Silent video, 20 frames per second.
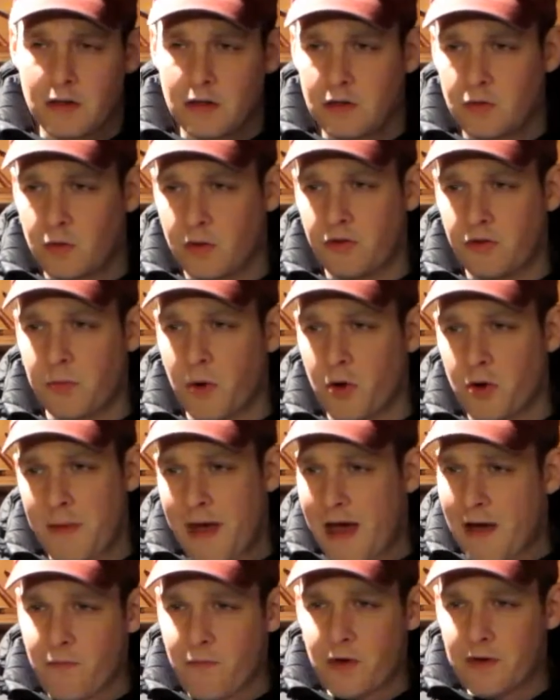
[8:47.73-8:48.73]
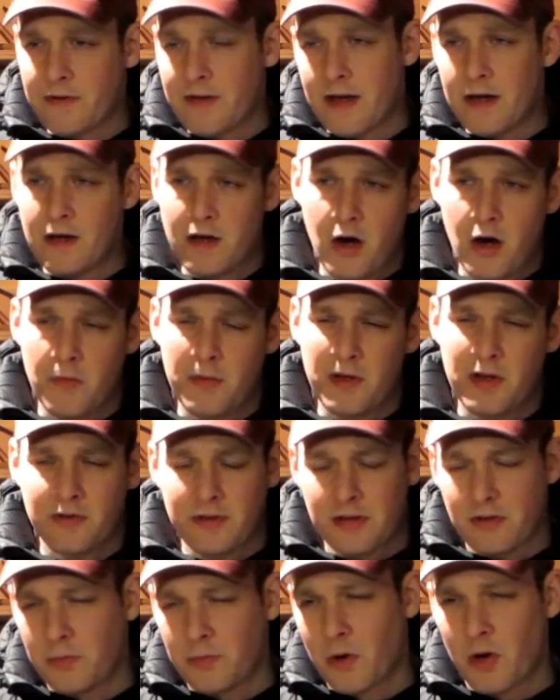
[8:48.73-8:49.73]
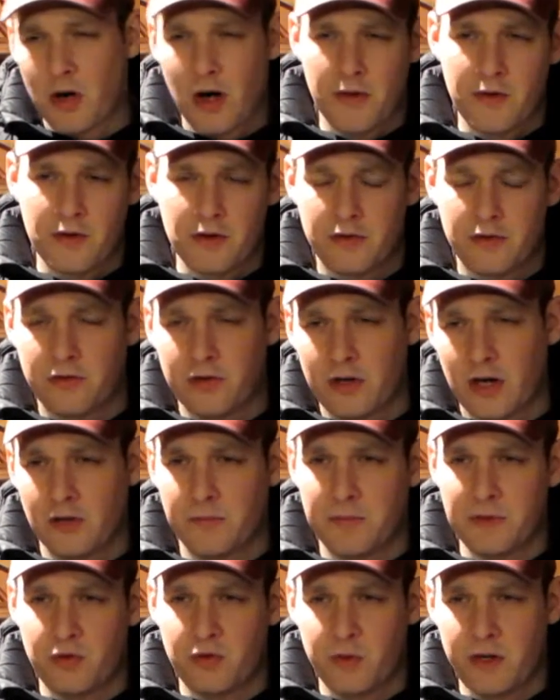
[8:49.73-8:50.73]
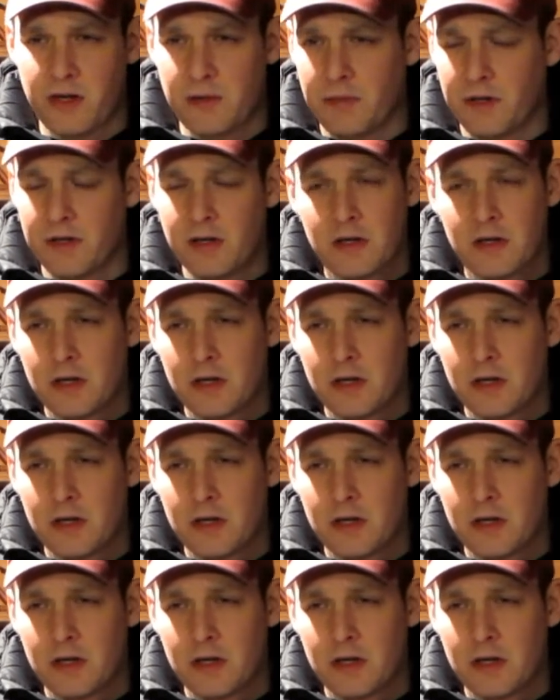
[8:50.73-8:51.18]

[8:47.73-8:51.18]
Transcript: Do I smoke them every day? No, because I smoke other cigars between, but